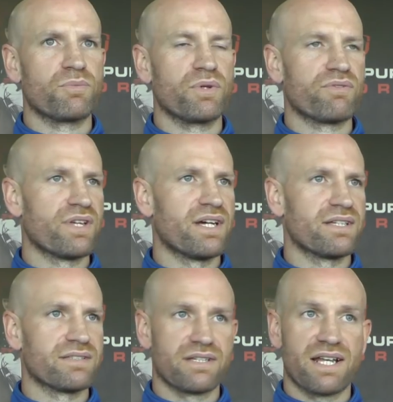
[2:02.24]
With that,
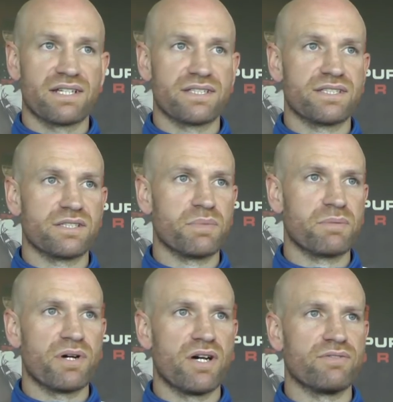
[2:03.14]
analysis is a
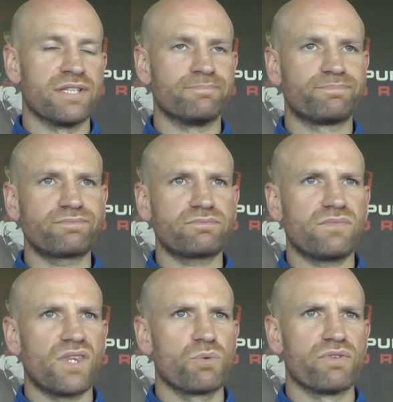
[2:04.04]
big part of it.
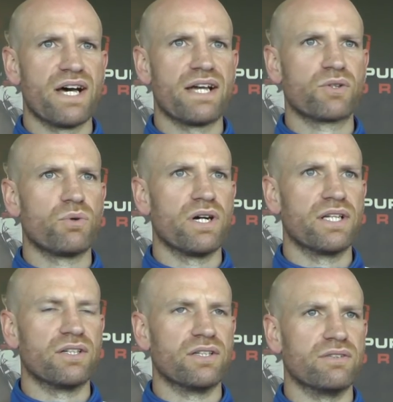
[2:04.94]
We've had quite a
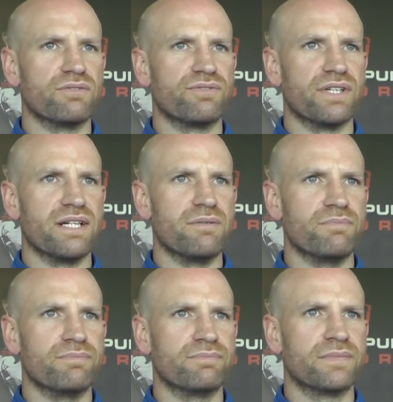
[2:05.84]
lot of
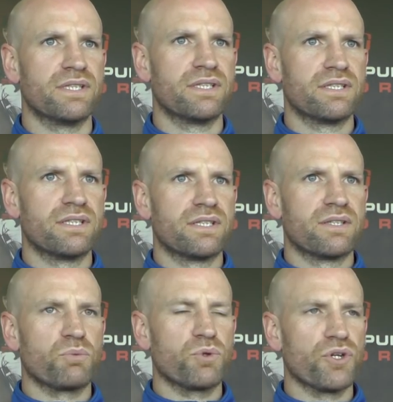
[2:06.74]

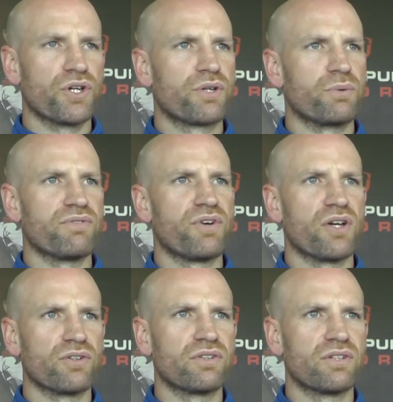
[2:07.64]
work with
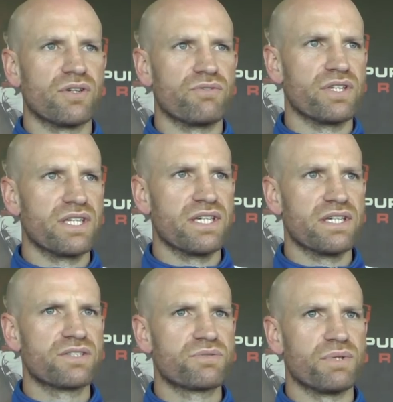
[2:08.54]
Huddle over the
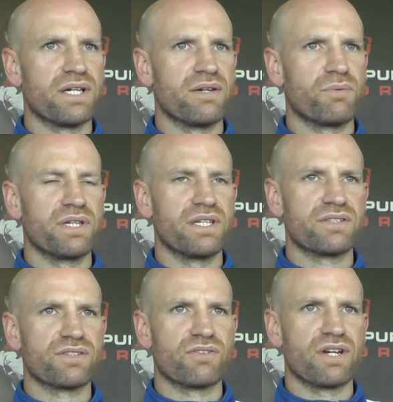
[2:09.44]
years, where we
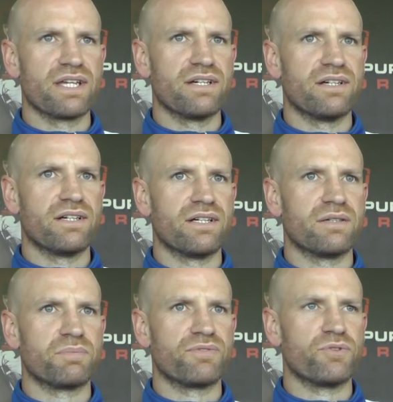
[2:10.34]
integrate our
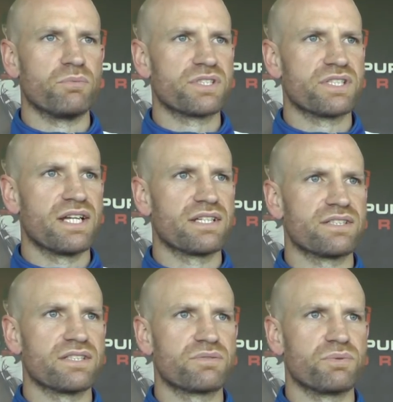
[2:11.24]
performance
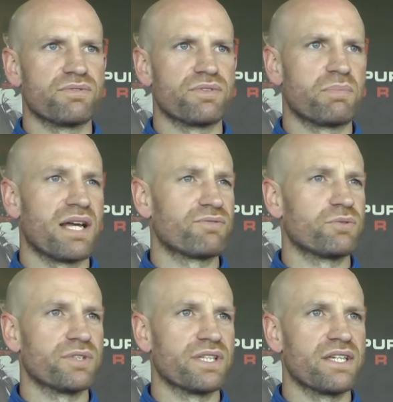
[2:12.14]
analysis with the
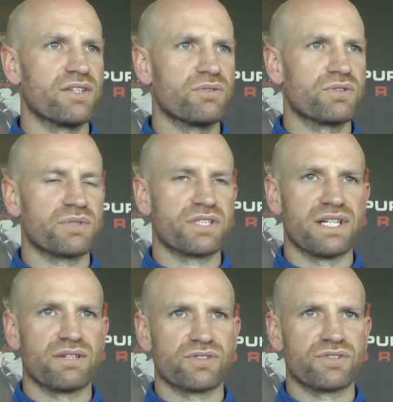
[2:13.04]
platform that they use, which
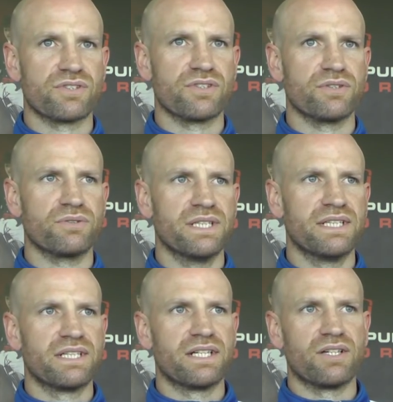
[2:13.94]
allows us to do
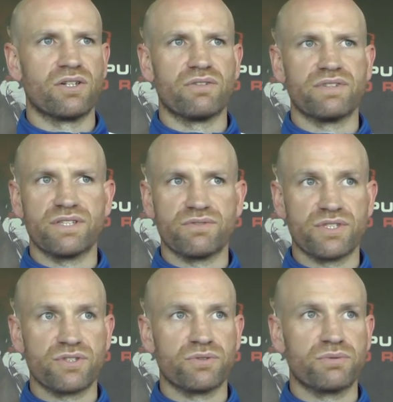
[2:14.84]
a lot of
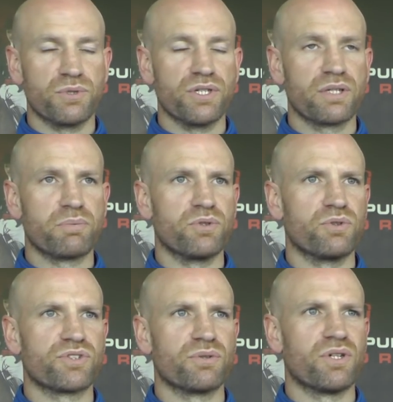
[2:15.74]
individual work but
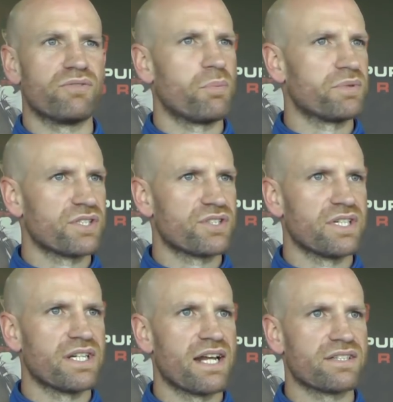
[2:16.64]
also a lot of opposition
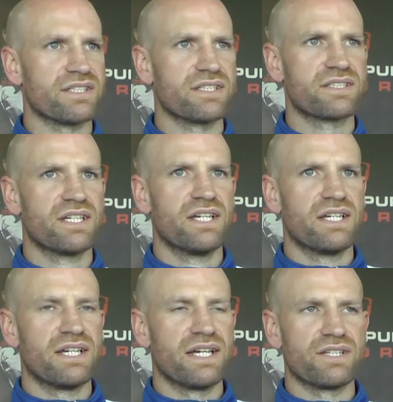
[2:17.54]
analysis,
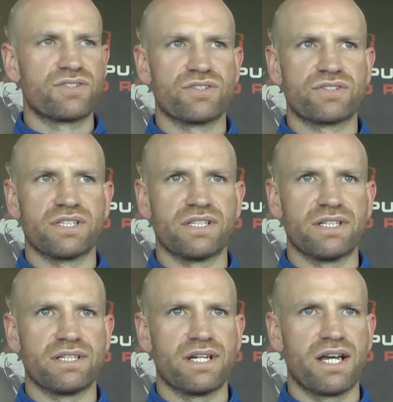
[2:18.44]
and it's just
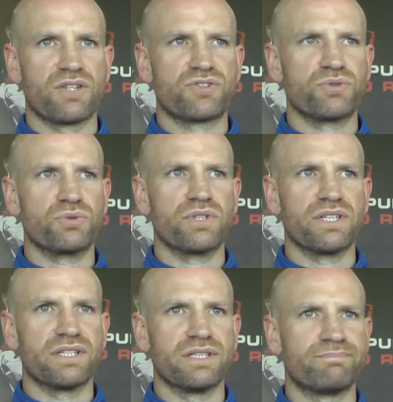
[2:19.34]
a tool
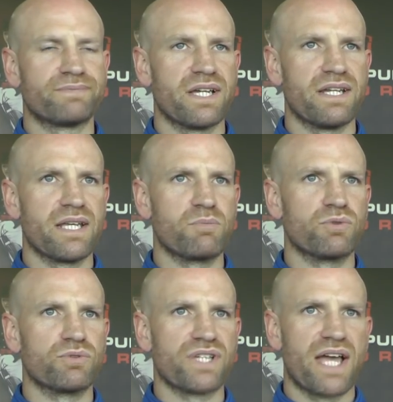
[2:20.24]
that
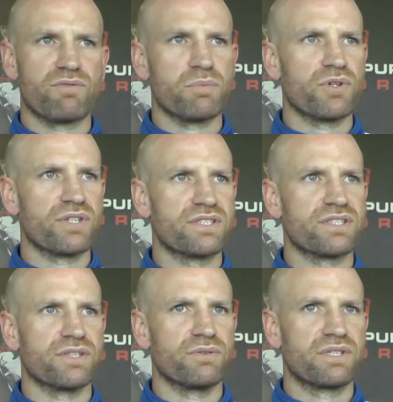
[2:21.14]
enables everybody
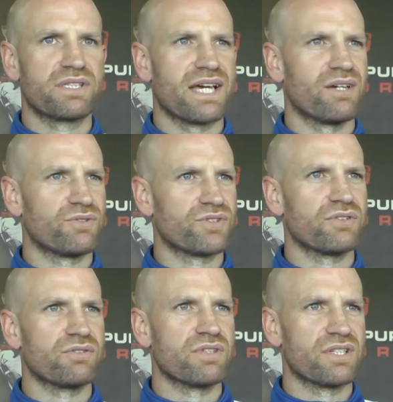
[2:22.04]
to get
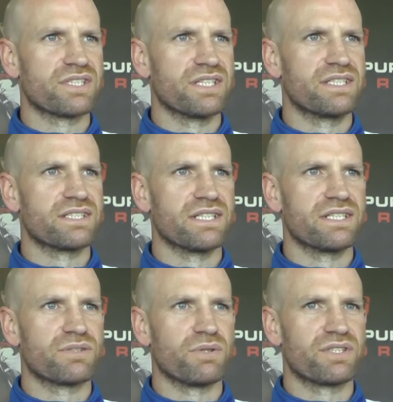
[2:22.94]
onto nice and easily,
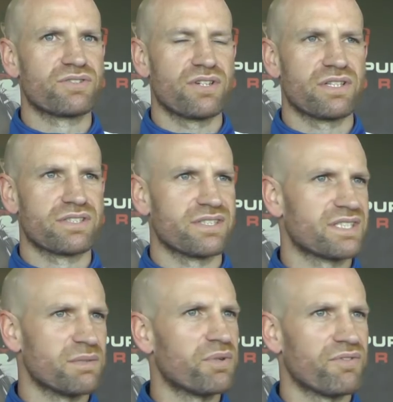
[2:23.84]
so it tries to
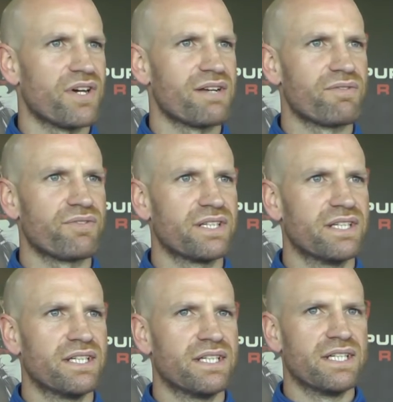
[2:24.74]
simplify everything.
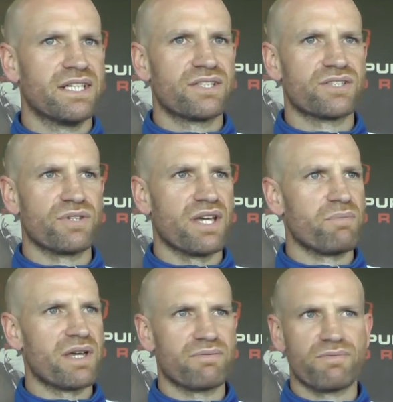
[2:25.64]
So
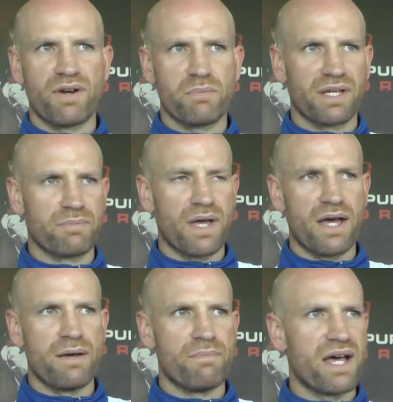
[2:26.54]
very big
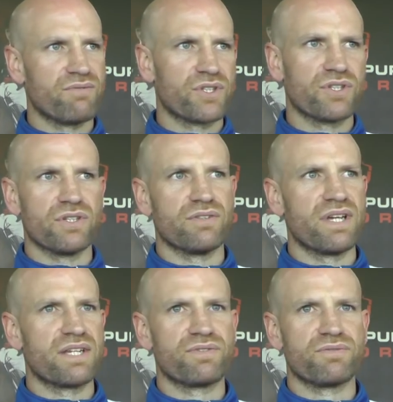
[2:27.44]
advocate of
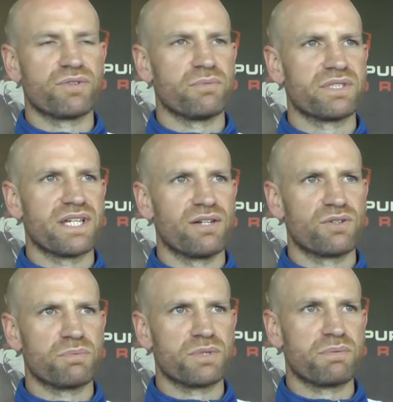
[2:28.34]
anything from a
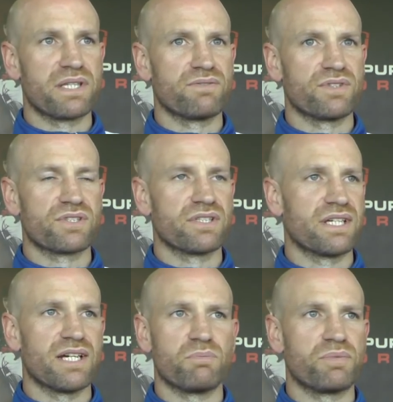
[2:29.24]
technology perspective that's going
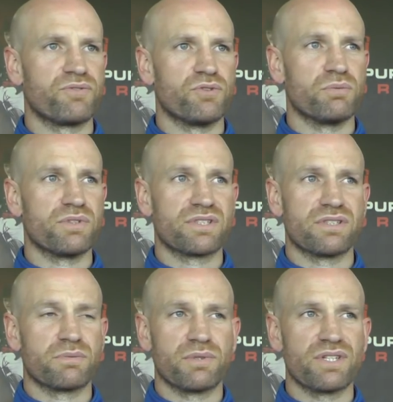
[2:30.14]
to help performance,
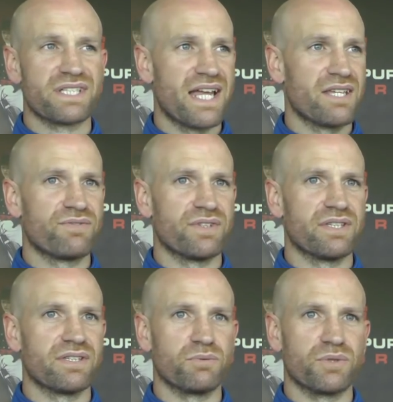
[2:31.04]
and to be honest,
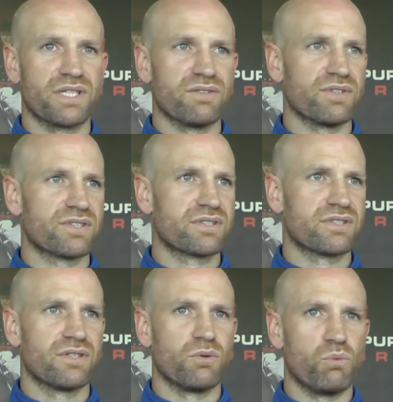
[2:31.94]
anything that would give us
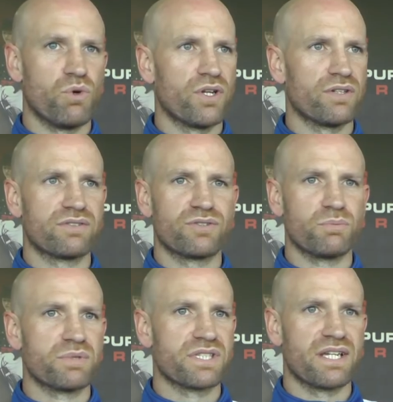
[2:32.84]
a
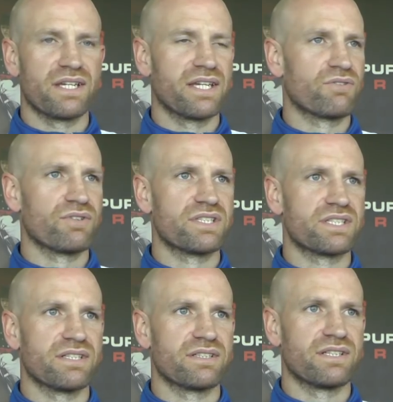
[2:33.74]
1-2% increase
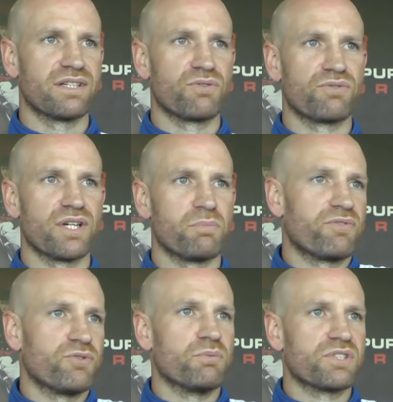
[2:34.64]
in hopefully our
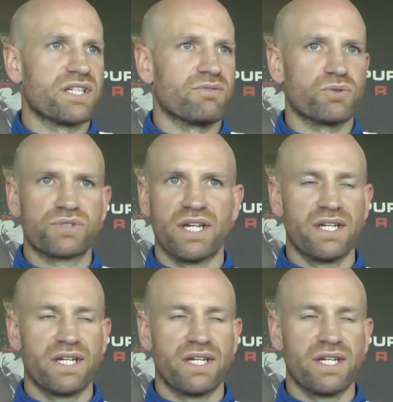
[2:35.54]
performance levels